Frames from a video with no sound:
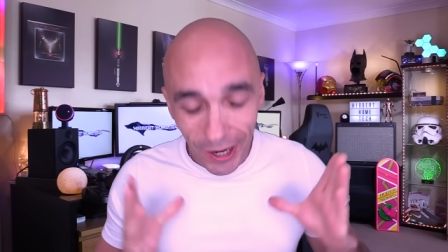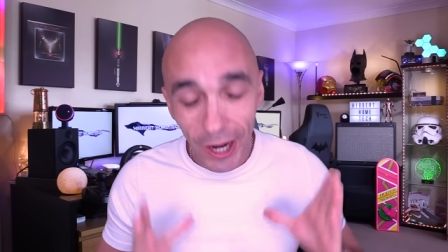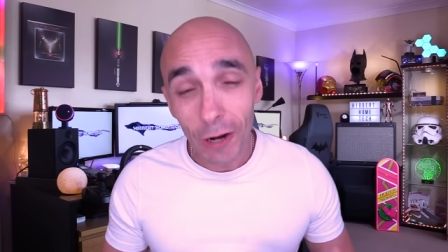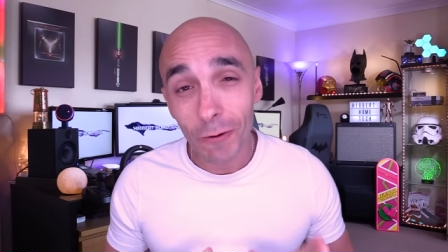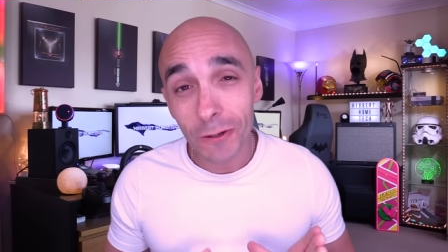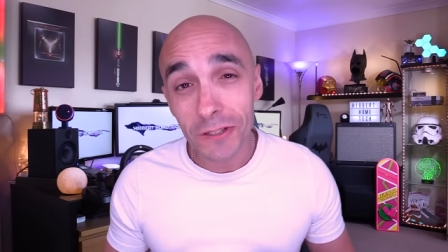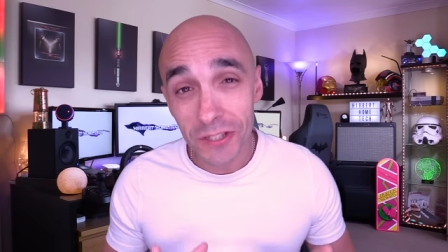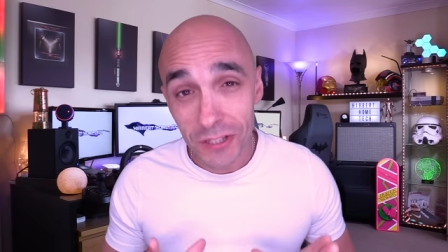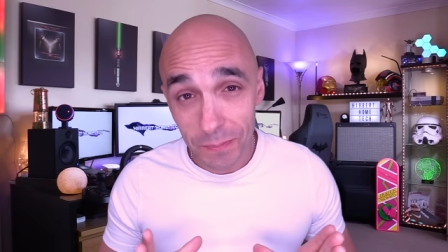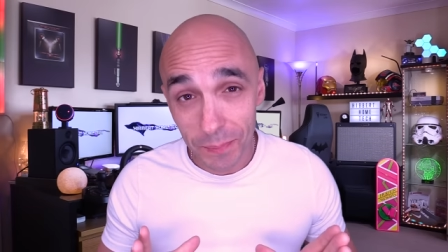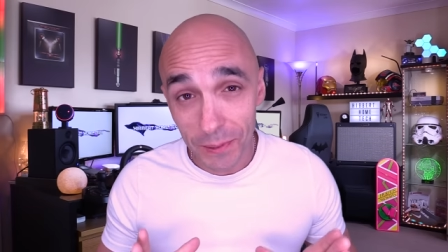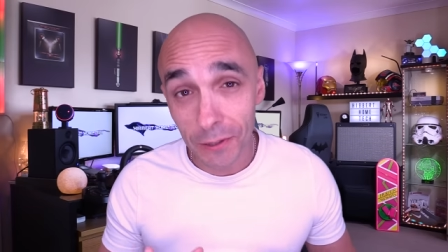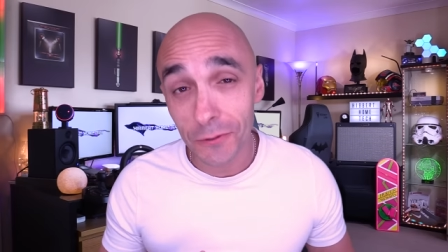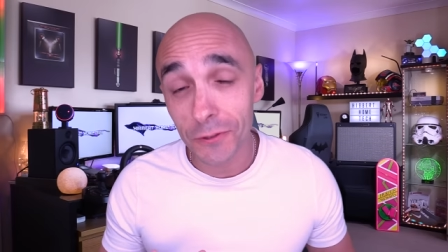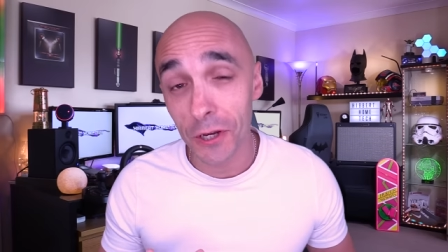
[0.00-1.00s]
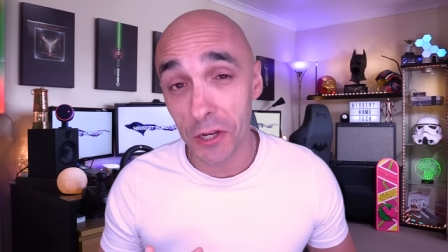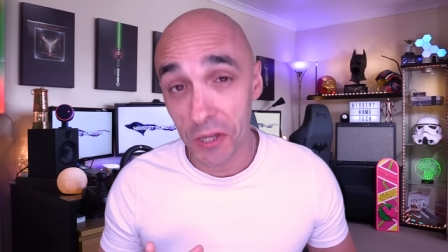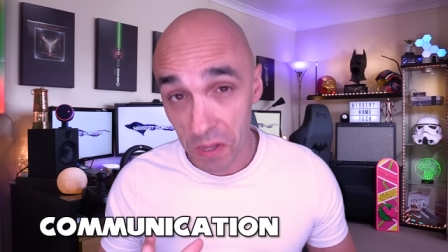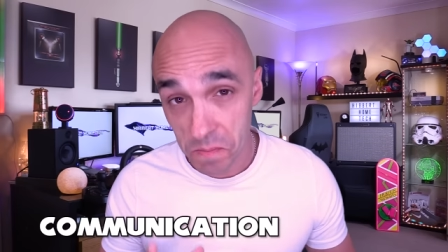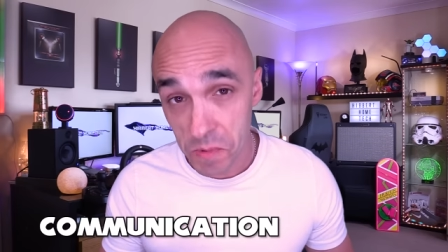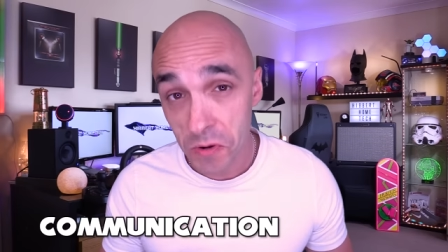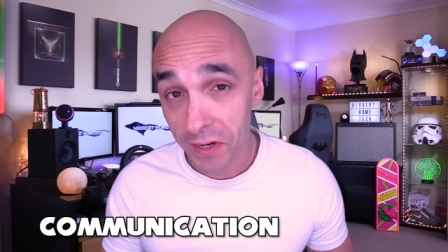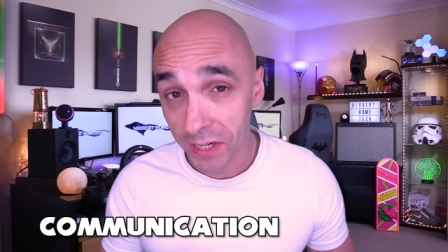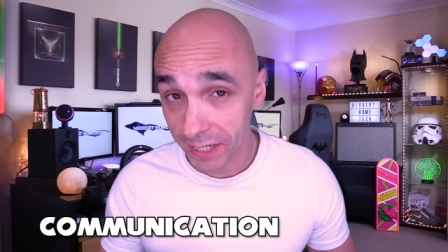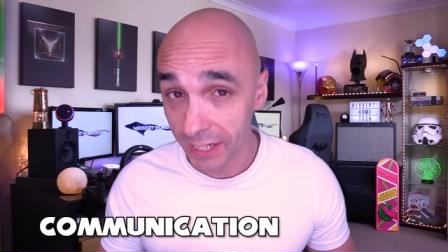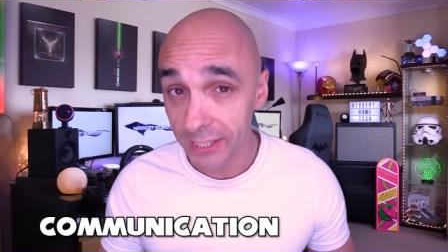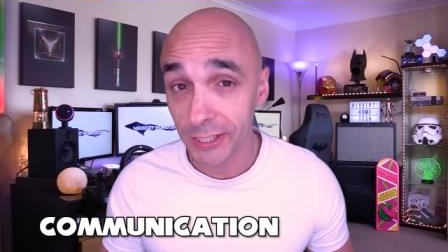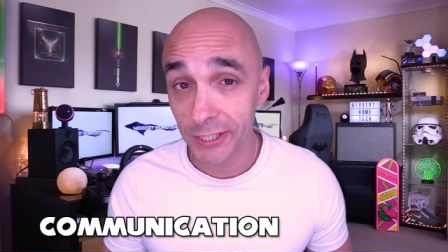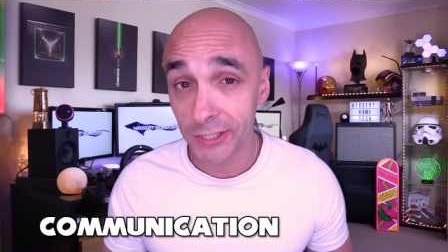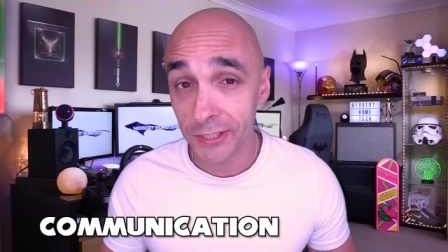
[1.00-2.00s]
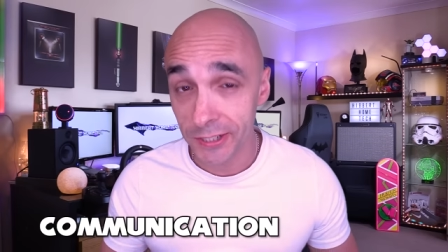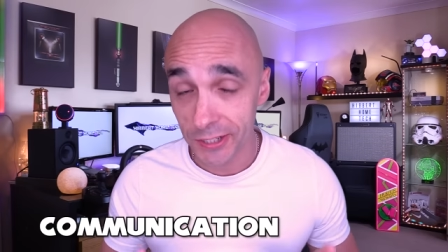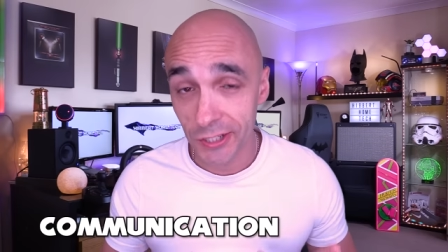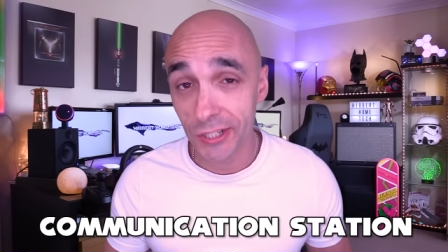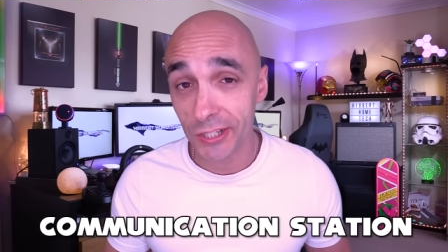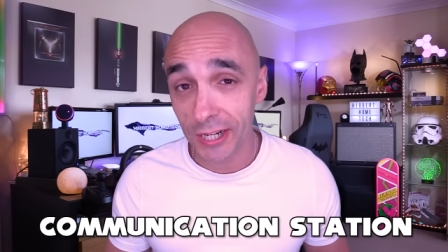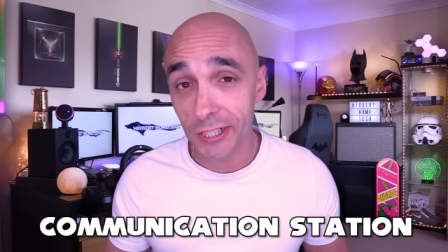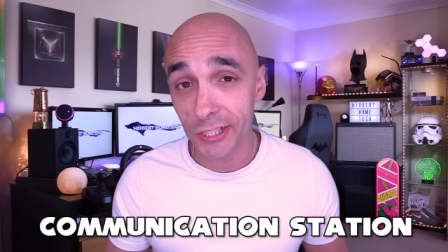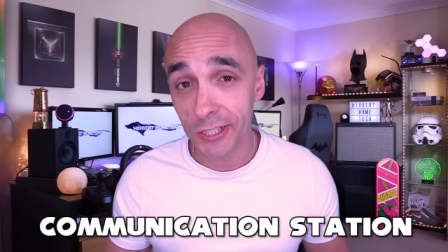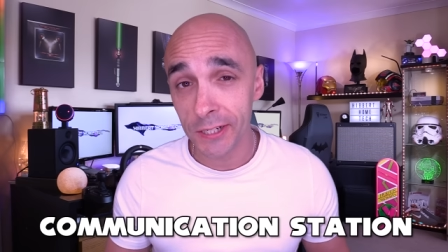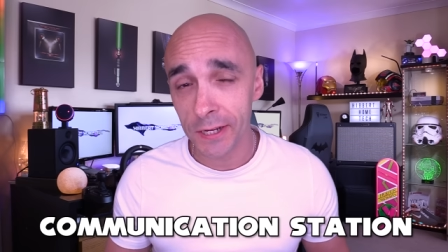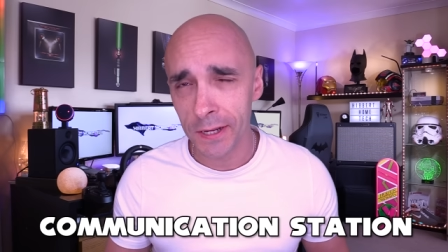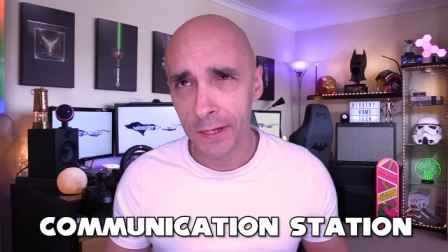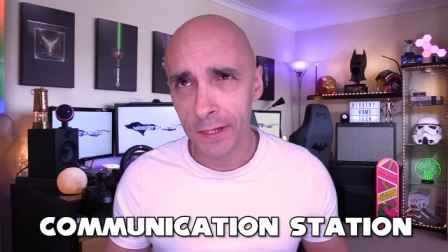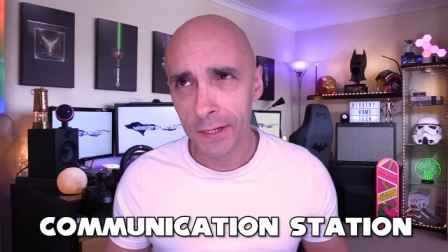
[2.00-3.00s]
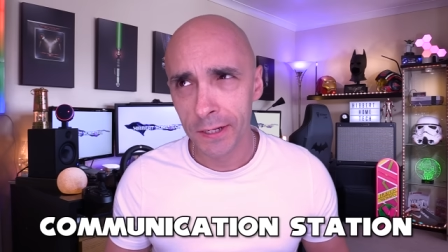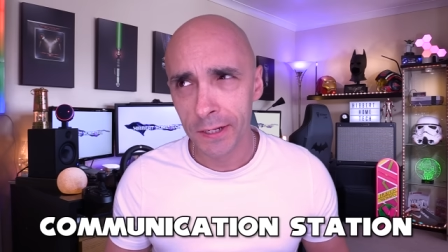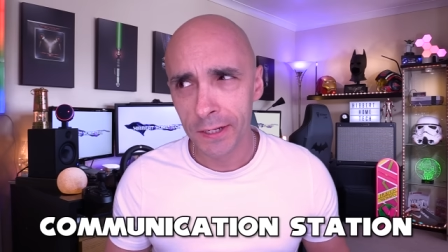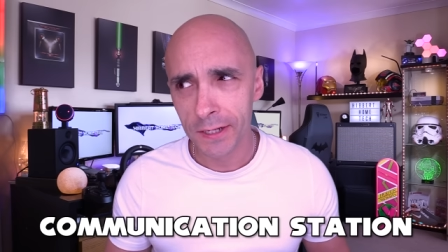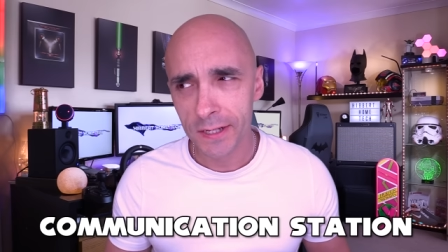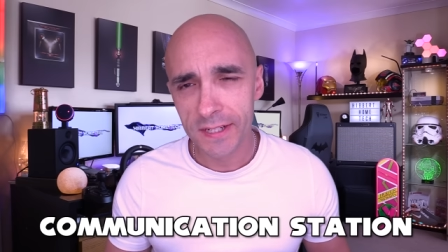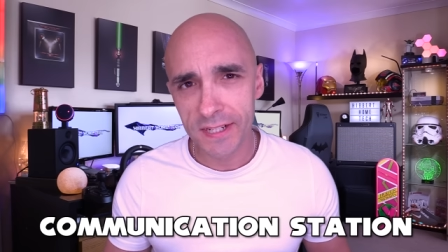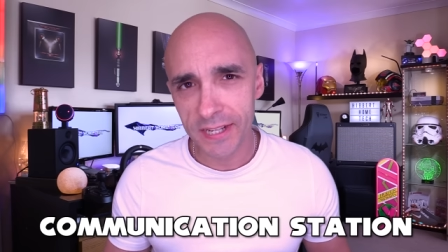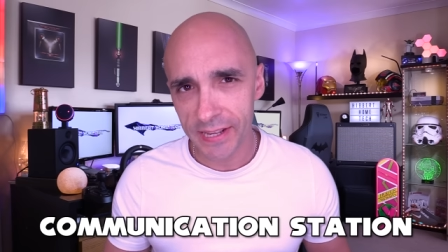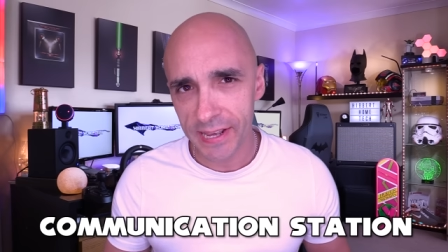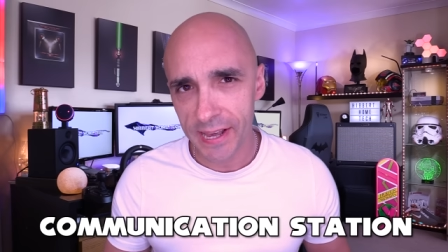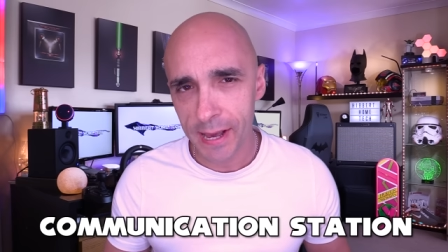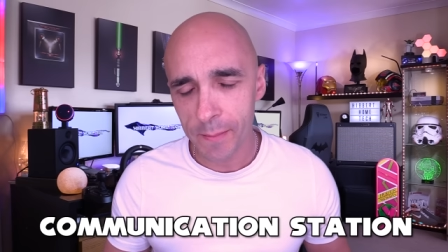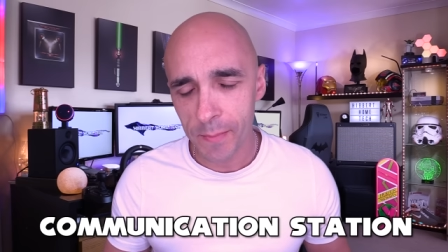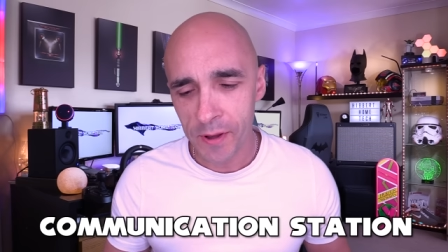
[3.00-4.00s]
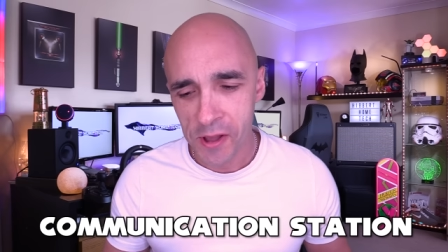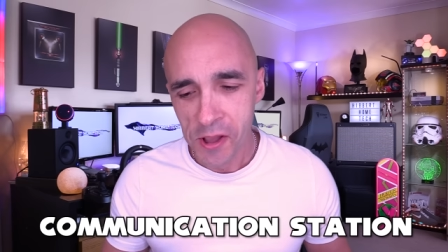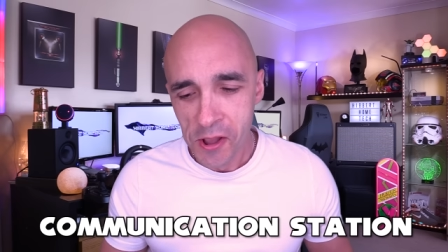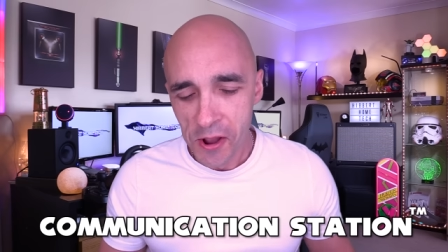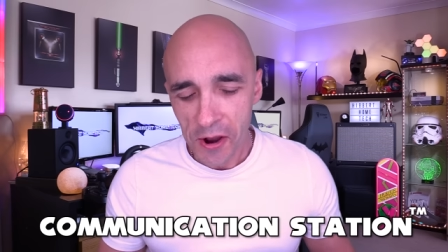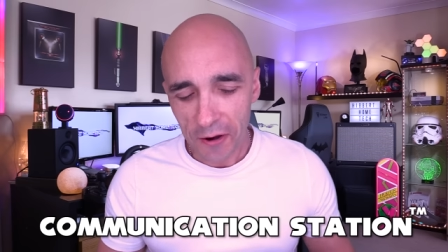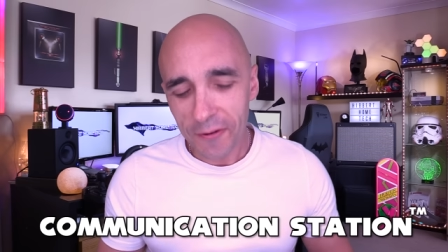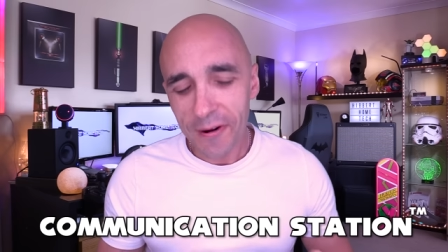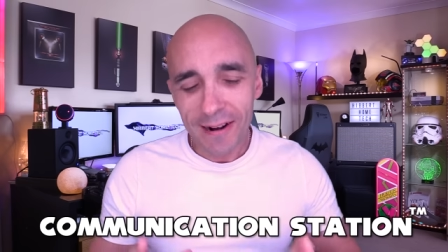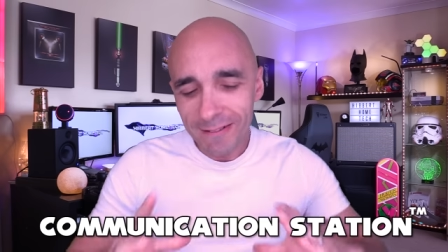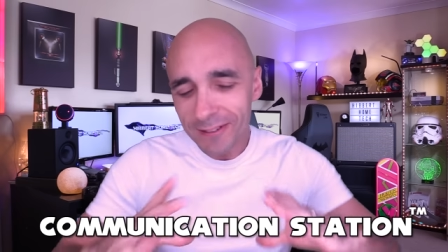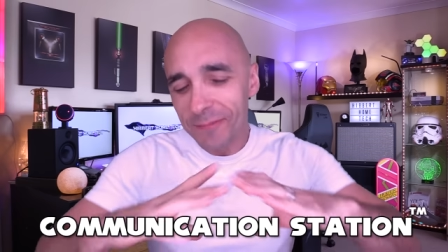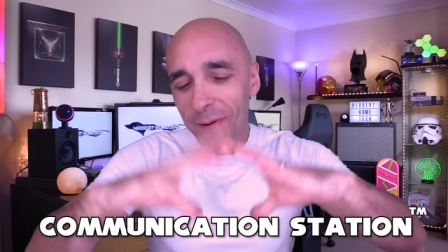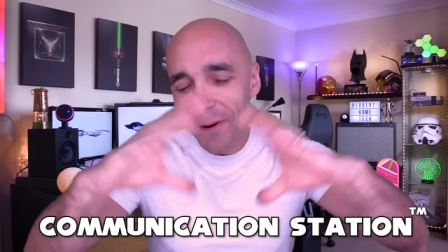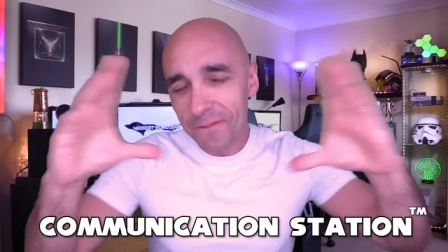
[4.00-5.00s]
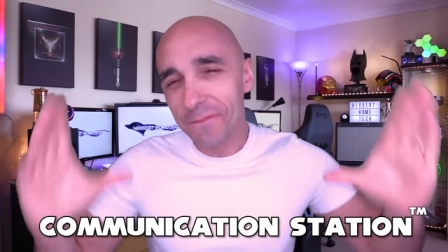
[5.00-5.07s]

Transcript: I wanted to build a communication station, TM, around my